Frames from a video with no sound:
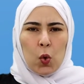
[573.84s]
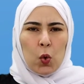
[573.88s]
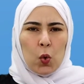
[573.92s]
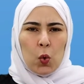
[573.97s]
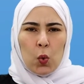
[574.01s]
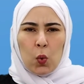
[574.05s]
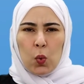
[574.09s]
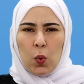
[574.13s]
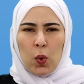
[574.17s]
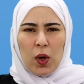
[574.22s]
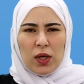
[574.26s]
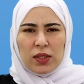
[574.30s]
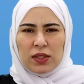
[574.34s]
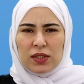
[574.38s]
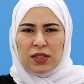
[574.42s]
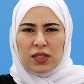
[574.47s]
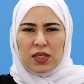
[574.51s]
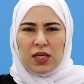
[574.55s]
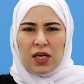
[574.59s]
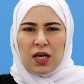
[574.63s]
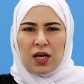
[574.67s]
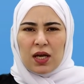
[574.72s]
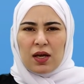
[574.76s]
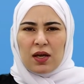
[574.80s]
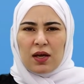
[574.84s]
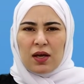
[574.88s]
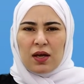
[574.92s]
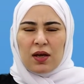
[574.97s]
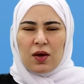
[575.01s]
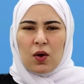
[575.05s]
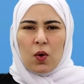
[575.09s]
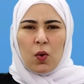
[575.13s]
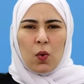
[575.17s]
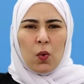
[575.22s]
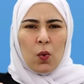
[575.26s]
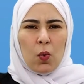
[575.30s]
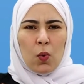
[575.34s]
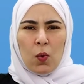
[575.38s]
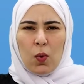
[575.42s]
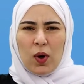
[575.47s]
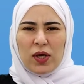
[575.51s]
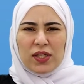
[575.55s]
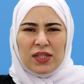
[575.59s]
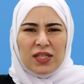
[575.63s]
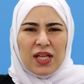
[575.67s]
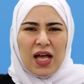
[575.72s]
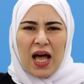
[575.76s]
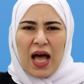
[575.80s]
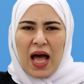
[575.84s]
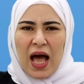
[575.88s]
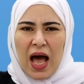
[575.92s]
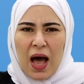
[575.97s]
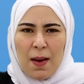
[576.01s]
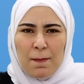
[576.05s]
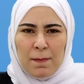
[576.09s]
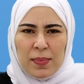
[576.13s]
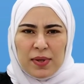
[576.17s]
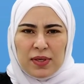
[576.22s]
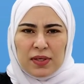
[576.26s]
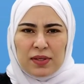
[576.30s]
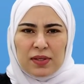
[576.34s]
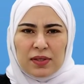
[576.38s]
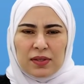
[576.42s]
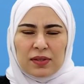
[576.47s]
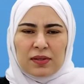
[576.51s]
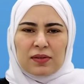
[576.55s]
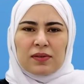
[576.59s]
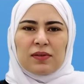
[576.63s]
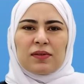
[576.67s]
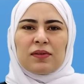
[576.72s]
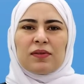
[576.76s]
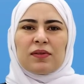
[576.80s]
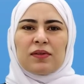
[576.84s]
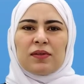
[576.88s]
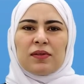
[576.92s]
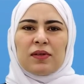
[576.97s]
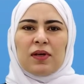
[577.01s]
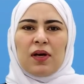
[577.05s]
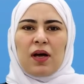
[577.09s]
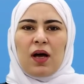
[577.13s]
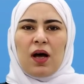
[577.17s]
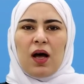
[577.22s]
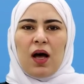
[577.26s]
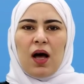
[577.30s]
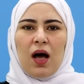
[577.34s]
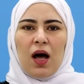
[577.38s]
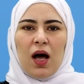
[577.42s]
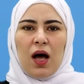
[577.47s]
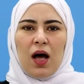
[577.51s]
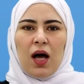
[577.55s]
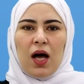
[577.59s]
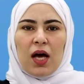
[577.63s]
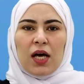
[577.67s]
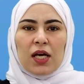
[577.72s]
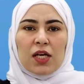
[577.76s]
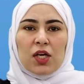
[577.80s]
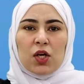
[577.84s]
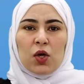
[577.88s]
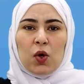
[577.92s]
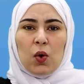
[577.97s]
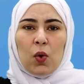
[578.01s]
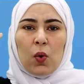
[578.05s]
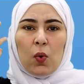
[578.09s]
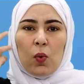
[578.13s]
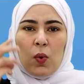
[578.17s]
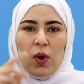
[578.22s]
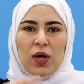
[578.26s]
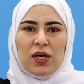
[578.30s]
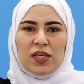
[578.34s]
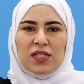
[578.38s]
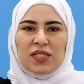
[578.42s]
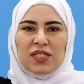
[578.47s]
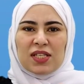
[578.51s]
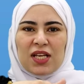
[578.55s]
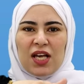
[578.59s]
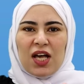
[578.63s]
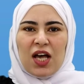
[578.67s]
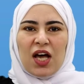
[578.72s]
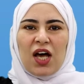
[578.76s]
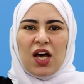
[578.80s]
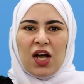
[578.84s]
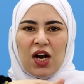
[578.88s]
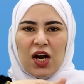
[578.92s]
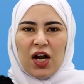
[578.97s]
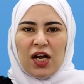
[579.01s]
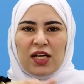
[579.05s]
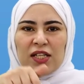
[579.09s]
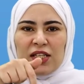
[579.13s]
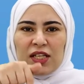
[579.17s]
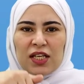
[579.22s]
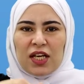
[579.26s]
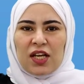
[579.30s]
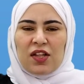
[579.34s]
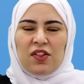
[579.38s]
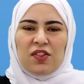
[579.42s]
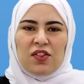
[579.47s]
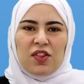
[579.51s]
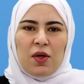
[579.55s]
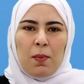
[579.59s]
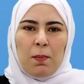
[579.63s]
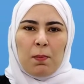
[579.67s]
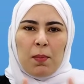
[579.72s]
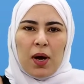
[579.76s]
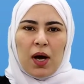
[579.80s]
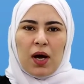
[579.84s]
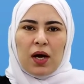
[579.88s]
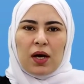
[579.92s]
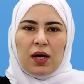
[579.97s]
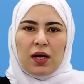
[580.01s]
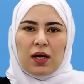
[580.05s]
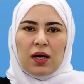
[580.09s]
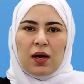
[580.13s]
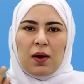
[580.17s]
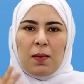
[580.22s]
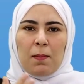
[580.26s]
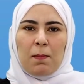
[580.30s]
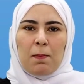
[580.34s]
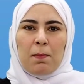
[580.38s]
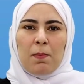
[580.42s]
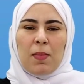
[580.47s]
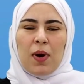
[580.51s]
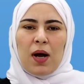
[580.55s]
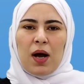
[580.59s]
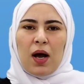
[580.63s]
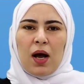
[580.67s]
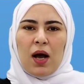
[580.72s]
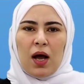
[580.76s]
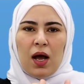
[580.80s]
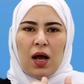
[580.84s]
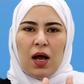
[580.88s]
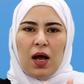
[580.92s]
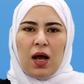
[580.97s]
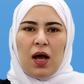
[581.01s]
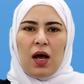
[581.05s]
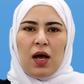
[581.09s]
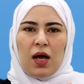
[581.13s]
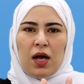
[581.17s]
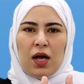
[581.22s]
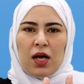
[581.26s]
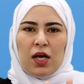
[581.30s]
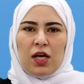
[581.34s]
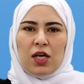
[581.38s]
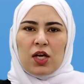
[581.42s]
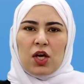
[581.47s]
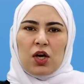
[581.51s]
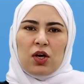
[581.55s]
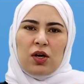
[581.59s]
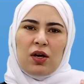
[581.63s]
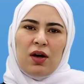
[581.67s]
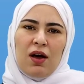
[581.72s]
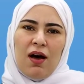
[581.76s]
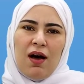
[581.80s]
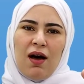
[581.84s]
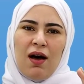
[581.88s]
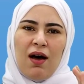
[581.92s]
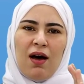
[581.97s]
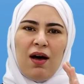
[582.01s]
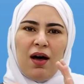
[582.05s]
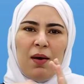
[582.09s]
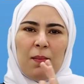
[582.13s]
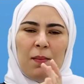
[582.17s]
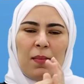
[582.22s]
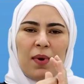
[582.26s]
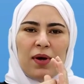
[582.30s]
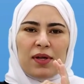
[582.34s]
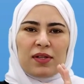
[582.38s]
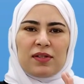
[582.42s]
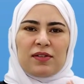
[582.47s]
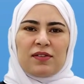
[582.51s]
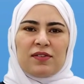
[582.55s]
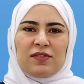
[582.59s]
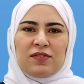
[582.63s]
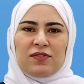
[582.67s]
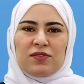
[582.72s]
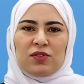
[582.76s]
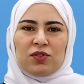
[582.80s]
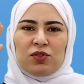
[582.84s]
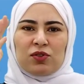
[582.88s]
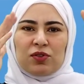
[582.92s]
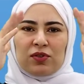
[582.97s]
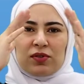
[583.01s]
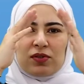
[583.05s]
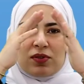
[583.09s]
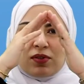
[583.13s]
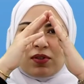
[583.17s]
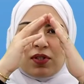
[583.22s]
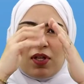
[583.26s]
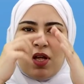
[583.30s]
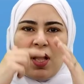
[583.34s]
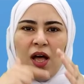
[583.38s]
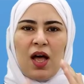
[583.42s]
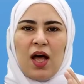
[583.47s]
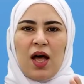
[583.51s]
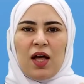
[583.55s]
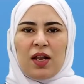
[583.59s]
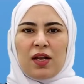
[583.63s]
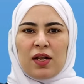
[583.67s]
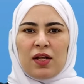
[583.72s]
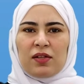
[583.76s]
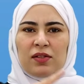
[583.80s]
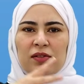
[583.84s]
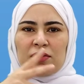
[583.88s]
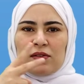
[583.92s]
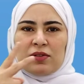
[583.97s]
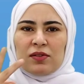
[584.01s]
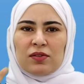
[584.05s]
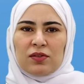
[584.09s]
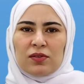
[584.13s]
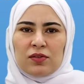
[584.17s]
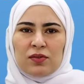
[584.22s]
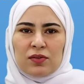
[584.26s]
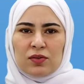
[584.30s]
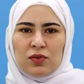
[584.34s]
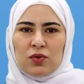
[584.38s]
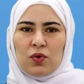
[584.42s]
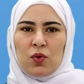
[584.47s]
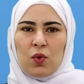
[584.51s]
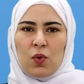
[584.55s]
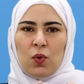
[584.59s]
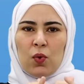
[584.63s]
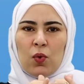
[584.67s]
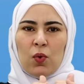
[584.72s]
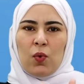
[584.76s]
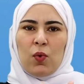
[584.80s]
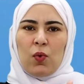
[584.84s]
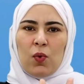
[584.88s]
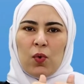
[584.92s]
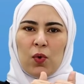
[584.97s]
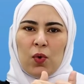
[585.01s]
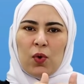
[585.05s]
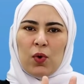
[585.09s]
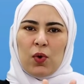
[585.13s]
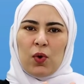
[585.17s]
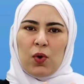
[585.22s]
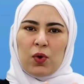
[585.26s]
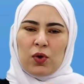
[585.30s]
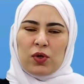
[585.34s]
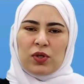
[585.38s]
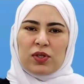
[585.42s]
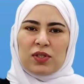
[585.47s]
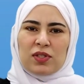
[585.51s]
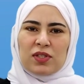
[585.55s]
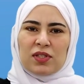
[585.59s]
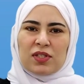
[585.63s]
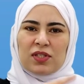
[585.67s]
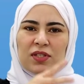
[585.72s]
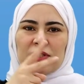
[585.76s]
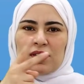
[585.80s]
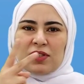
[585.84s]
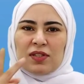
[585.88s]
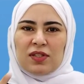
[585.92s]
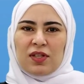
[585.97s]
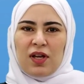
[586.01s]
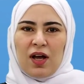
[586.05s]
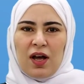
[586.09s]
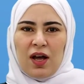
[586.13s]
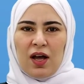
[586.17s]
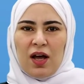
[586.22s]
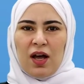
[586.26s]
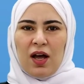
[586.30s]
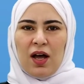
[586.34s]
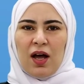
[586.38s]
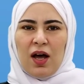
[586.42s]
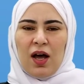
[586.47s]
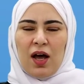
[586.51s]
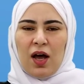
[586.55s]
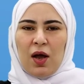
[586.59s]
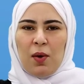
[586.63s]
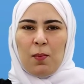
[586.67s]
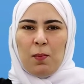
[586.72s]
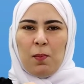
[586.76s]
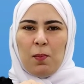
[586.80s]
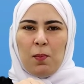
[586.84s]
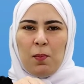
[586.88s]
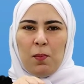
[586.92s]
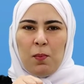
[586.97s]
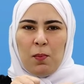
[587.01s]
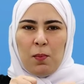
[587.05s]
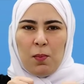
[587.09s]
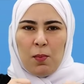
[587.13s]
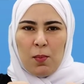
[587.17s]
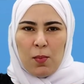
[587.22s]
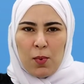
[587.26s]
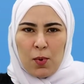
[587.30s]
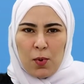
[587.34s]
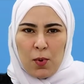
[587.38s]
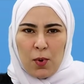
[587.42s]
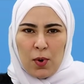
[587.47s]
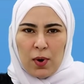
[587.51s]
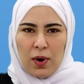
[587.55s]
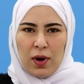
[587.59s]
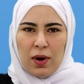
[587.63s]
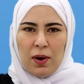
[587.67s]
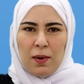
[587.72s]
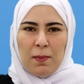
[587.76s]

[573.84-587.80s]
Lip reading: He replied, I was riding in the park. My horse ran into a tree. I fell off and the horse fell on the top of me and trapped my leg. I could or couldn't move it a little,